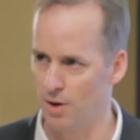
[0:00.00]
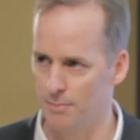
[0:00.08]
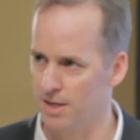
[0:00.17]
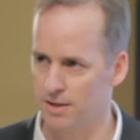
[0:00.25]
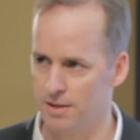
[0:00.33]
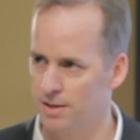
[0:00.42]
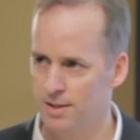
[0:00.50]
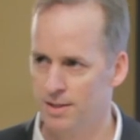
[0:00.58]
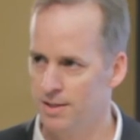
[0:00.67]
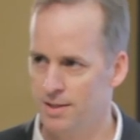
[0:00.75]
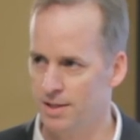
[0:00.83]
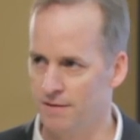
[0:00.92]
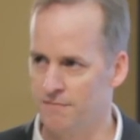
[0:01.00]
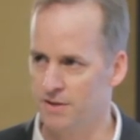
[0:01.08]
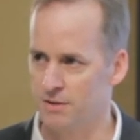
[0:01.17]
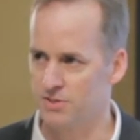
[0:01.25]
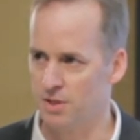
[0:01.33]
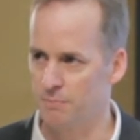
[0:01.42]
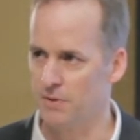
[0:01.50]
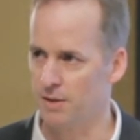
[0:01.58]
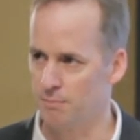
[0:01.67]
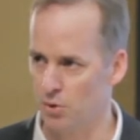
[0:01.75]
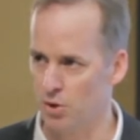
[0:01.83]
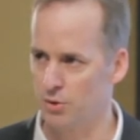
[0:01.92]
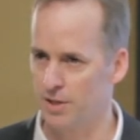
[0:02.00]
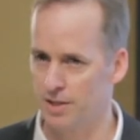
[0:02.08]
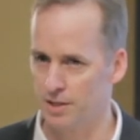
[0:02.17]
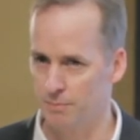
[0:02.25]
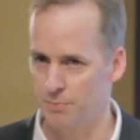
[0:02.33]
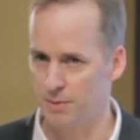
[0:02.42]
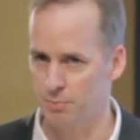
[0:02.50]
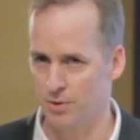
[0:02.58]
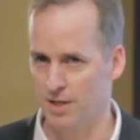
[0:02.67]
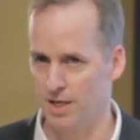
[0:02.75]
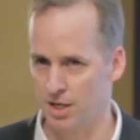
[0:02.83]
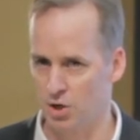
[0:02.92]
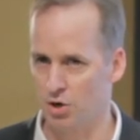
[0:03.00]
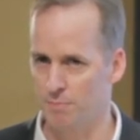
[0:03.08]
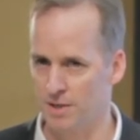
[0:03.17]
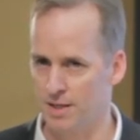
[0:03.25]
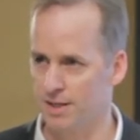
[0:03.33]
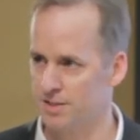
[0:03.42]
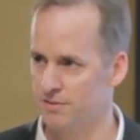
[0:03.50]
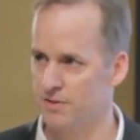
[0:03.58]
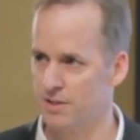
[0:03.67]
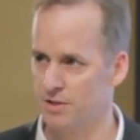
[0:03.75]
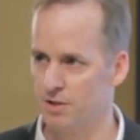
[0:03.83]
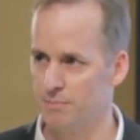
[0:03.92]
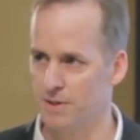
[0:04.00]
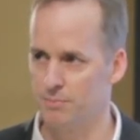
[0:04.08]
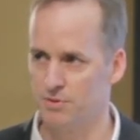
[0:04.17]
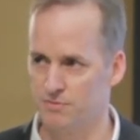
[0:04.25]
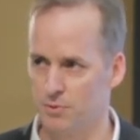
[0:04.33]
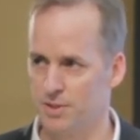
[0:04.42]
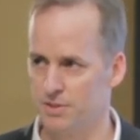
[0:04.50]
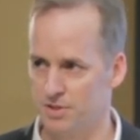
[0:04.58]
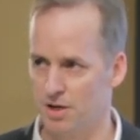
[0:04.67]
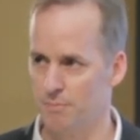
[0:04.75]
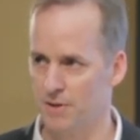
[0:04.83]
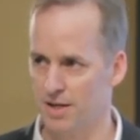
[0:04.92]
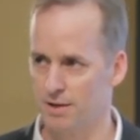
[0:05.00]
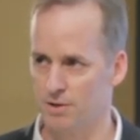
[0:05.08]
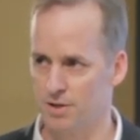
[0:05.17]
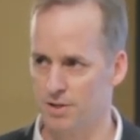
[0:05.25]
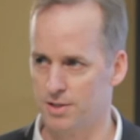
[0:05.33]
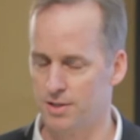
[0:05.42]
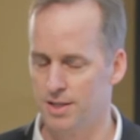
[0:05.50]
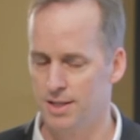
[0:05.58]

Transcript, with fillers: I mean, if there's something broken and people are getting hurt because of it, or people's voices aren't being heard.